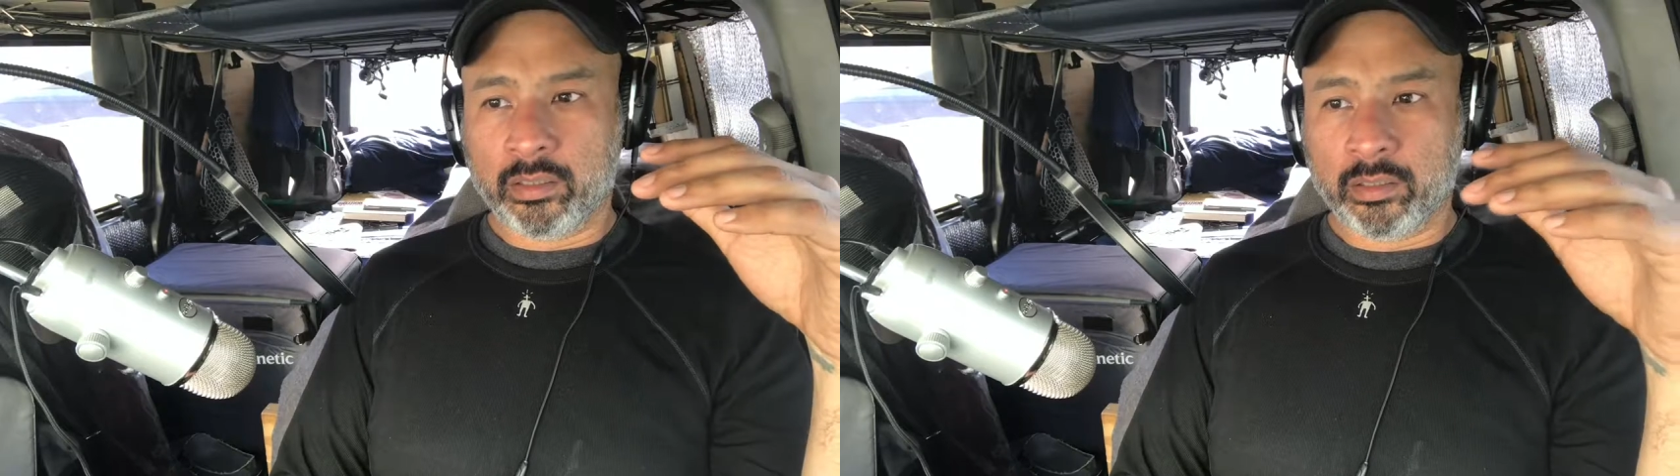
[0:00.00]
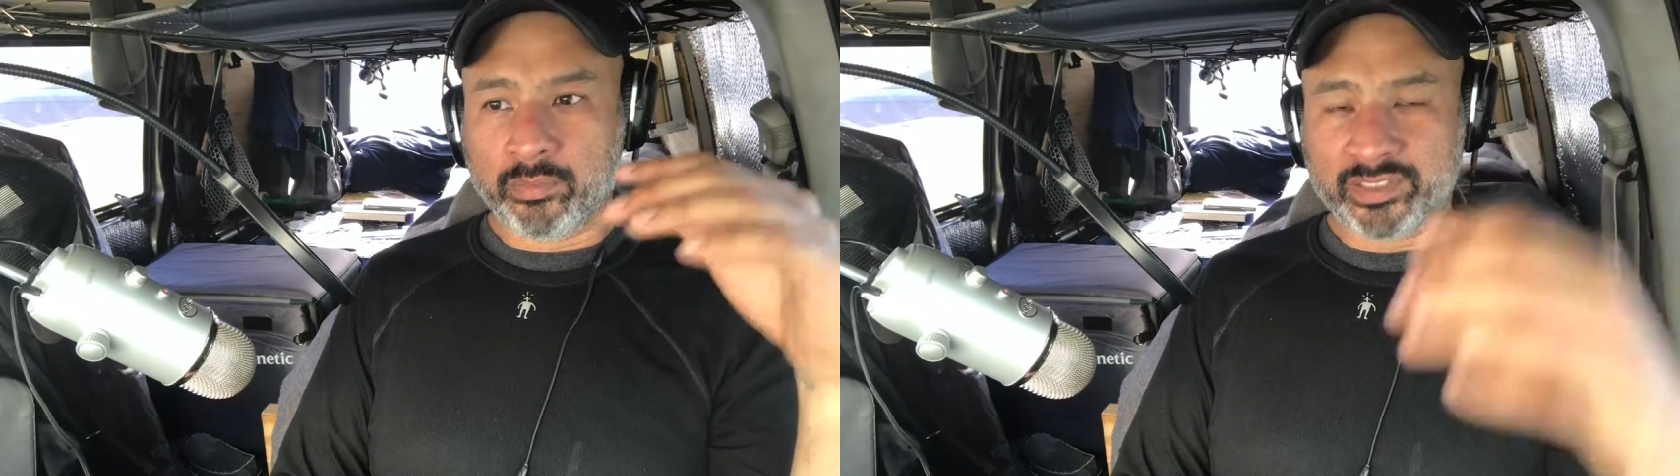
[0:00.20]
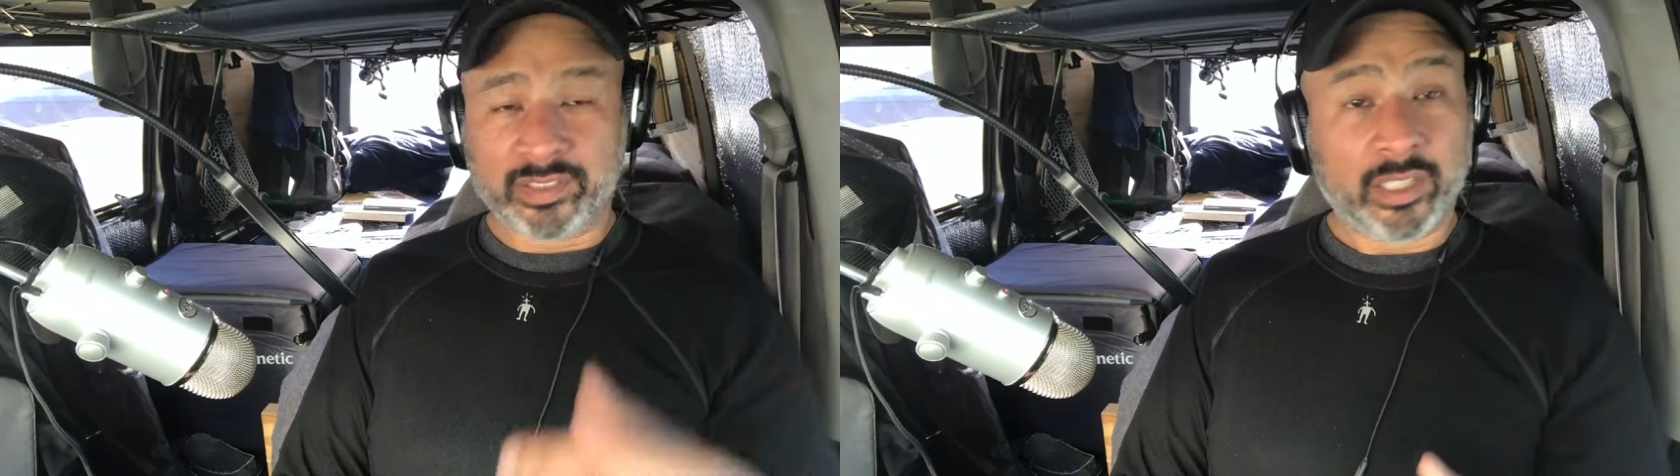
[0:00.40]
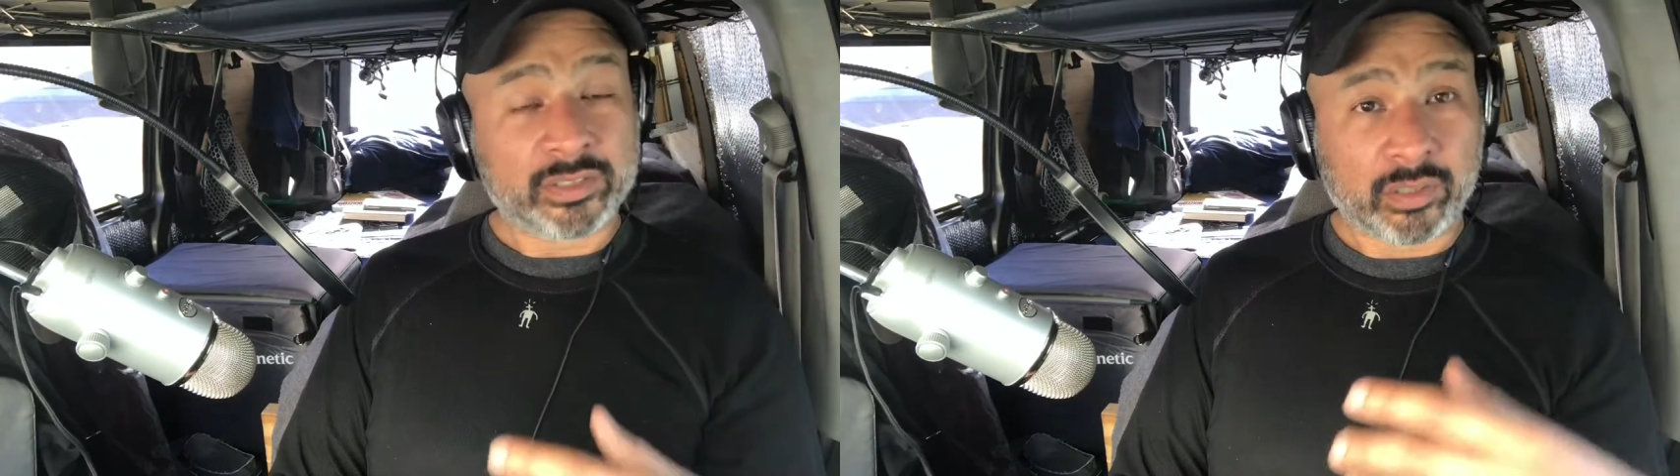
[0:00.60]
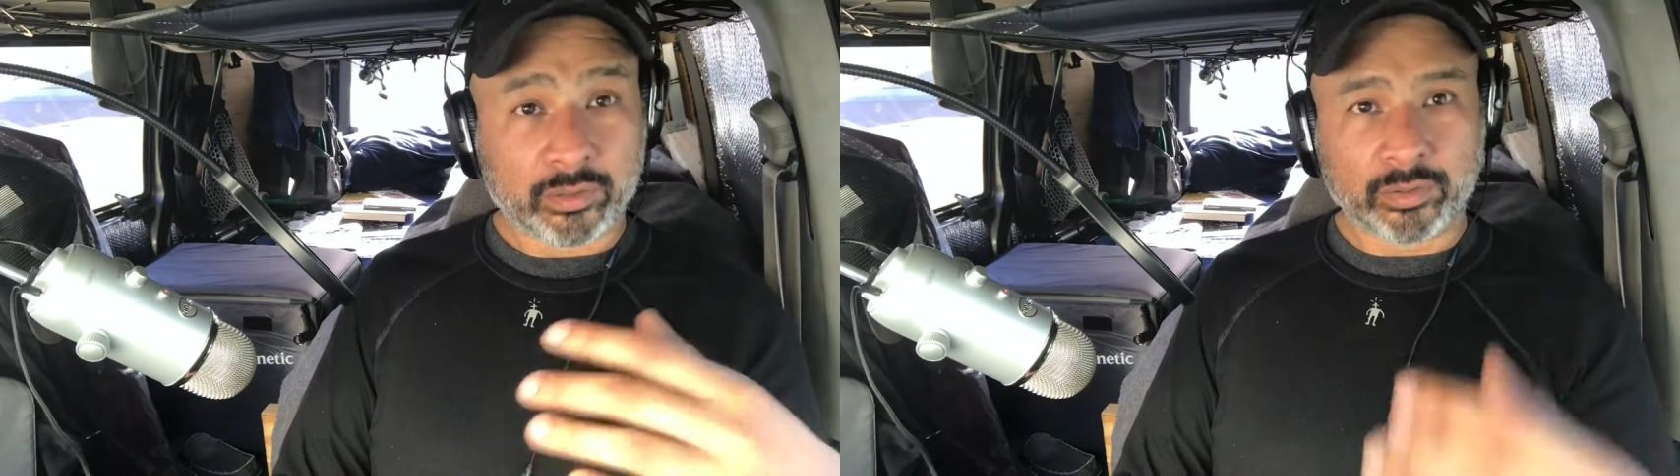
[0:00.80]
Mistakes
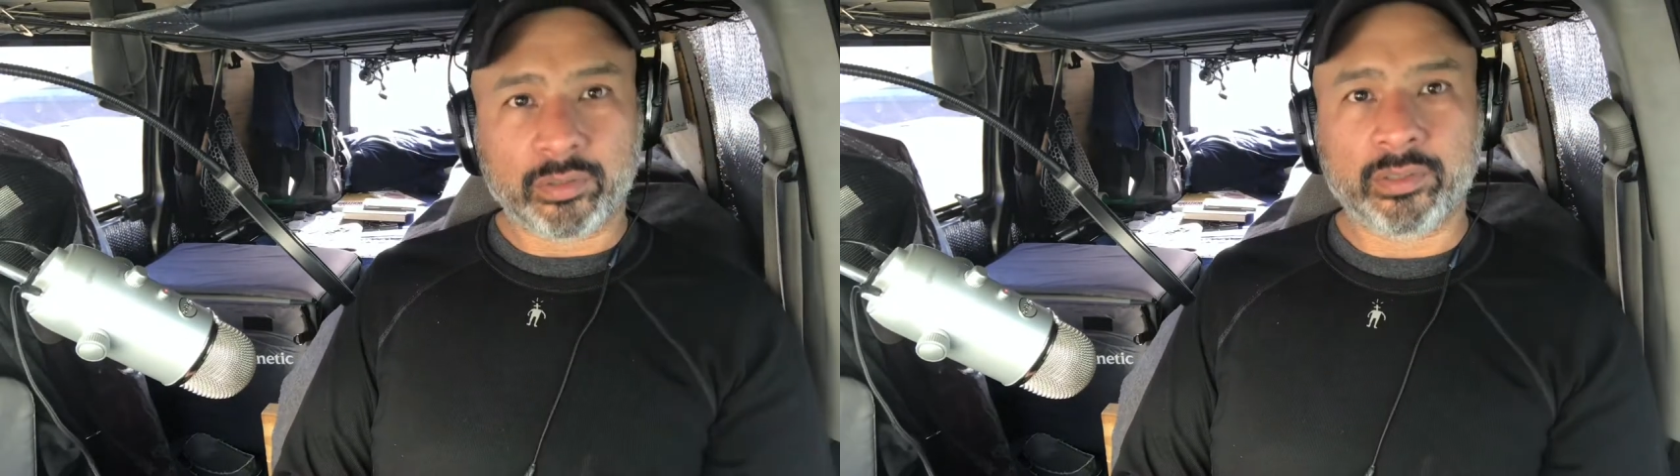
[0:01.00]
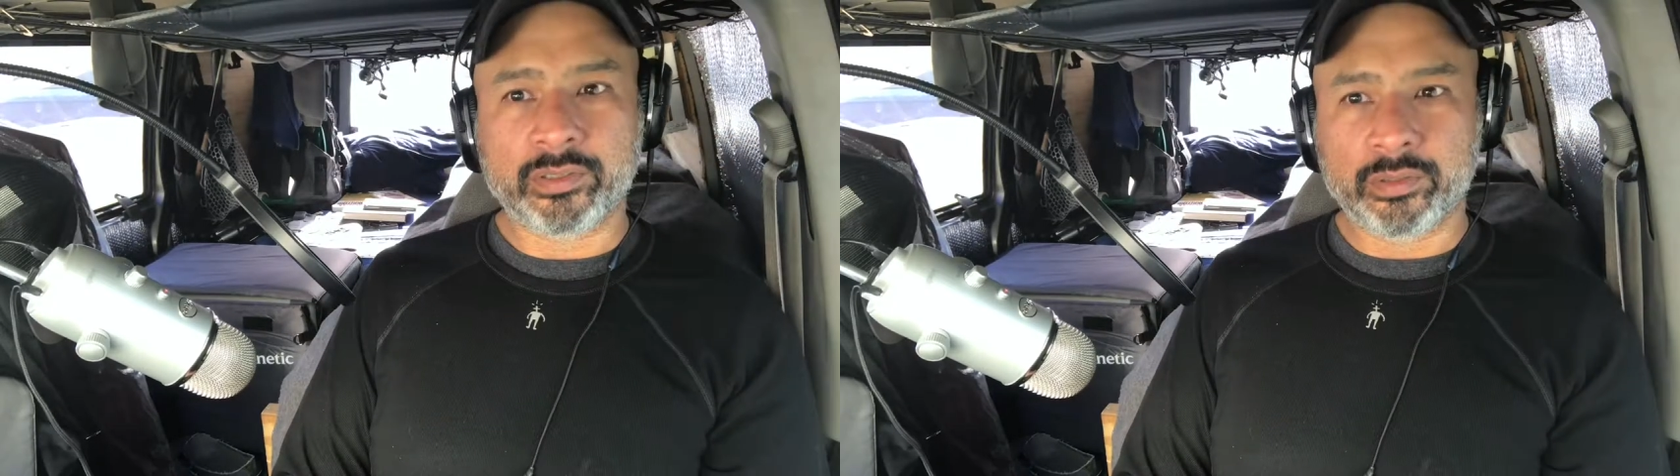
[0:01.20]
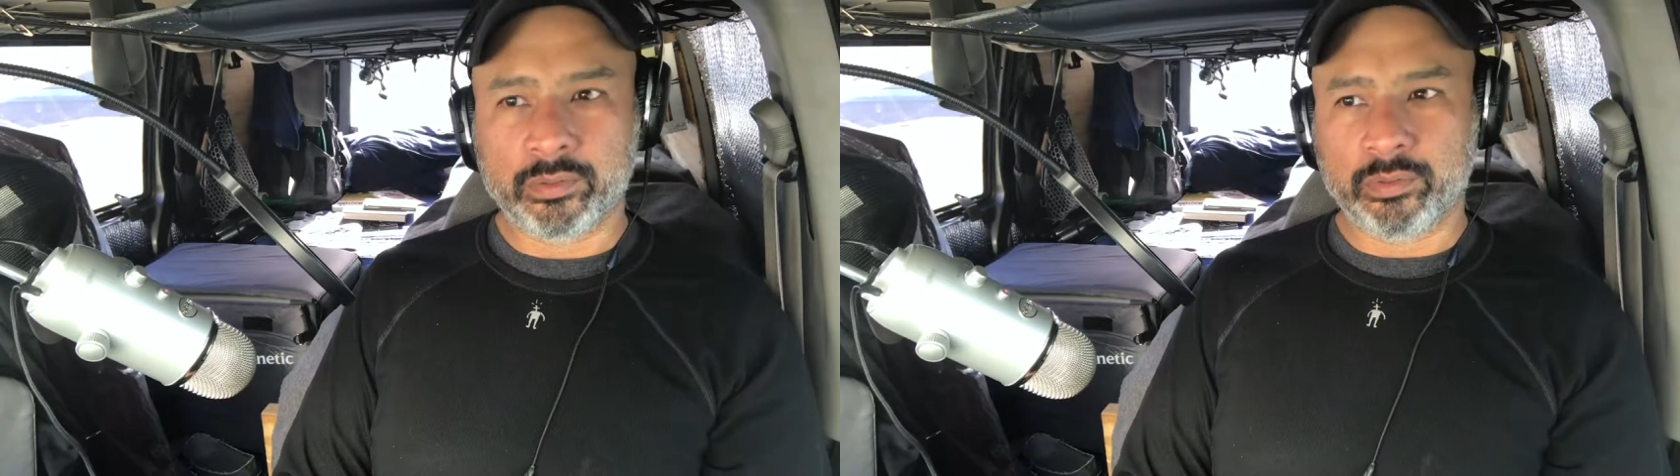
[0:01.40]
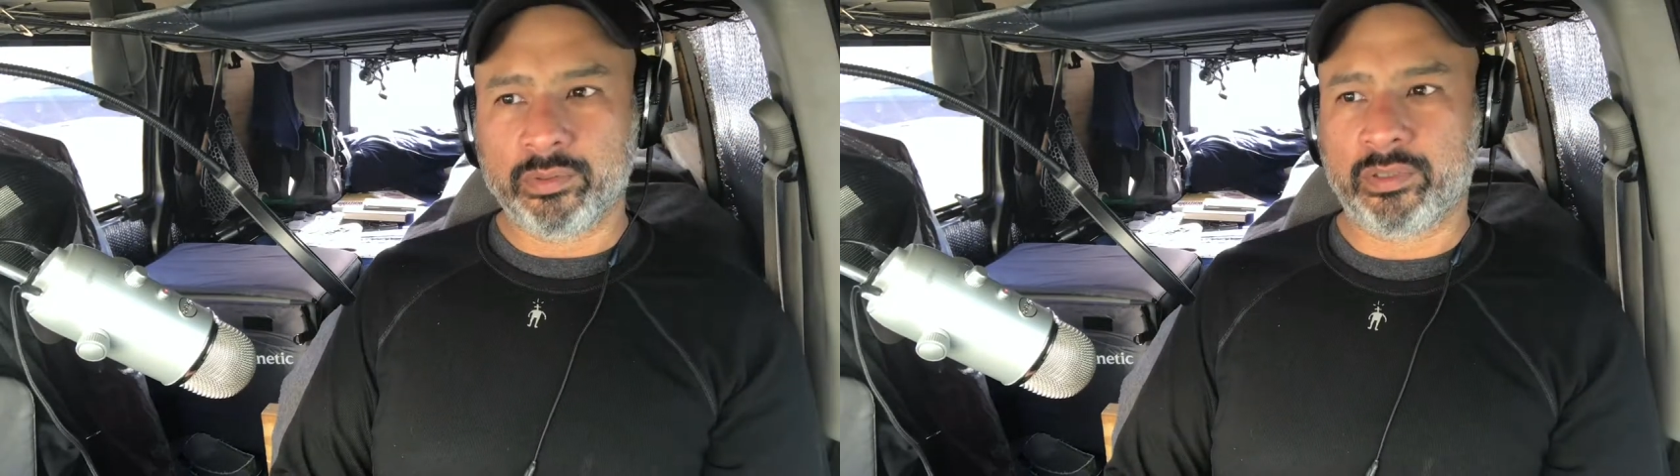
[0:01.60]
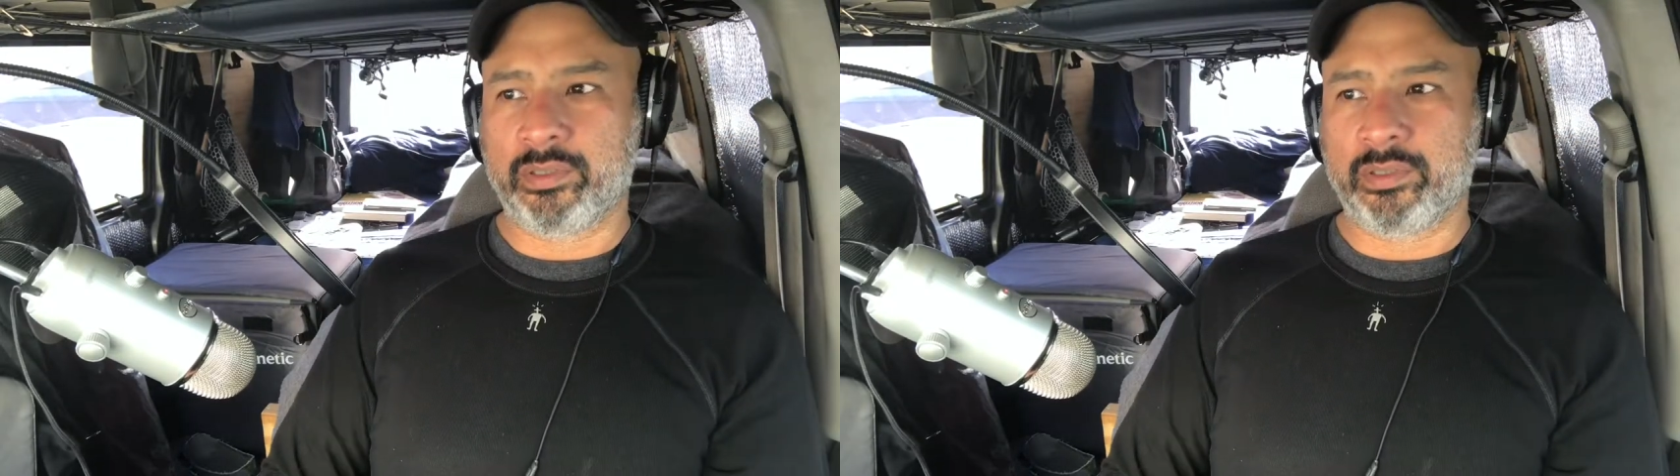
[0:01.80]
are learning tools.